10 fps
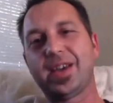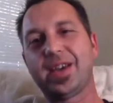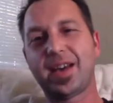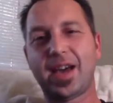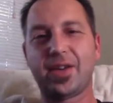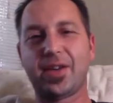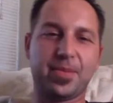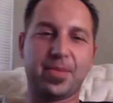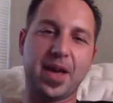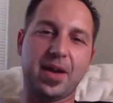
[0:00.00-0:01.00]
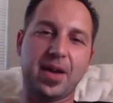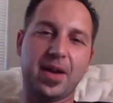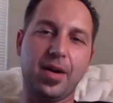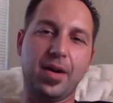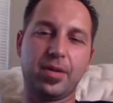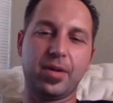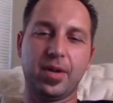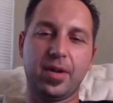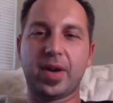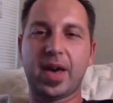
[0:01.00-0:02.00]
knife. I'm like, oh,
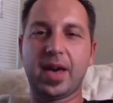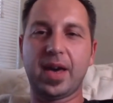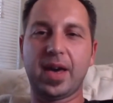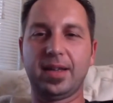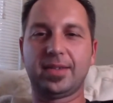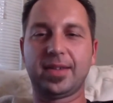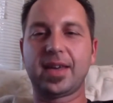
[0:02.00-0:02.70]
okay. It's like a